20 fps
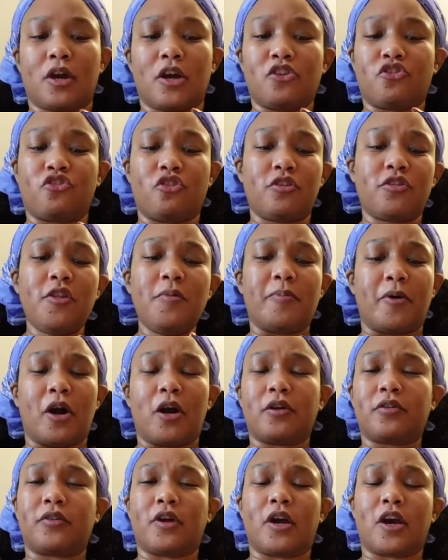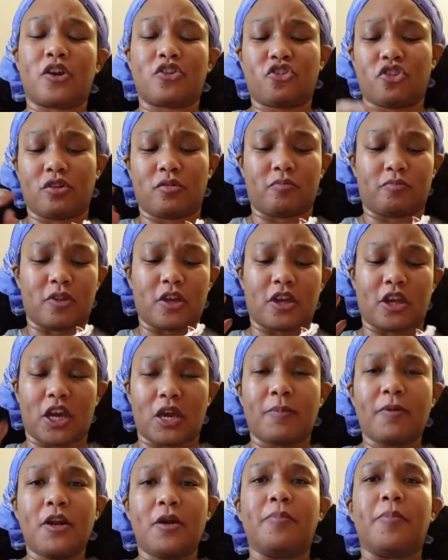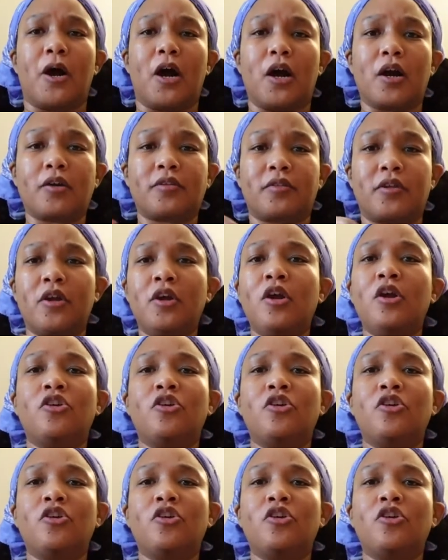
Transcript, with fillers: I took the box. I actually, they came in a box.